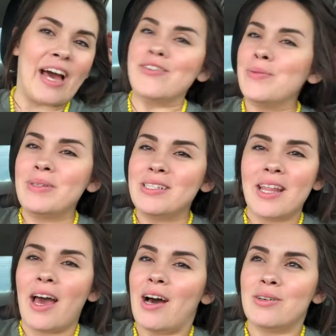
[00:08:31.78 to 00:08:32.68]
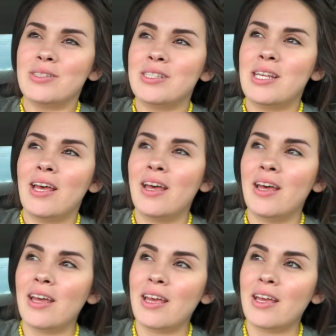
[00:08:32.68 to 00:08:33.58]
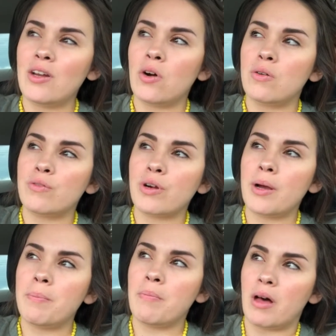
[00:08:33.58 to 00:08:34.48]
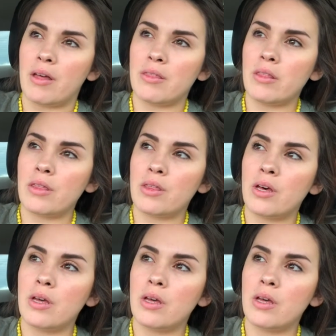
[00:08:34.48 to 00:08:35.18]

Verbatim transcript: I haven't been to the house in over a month.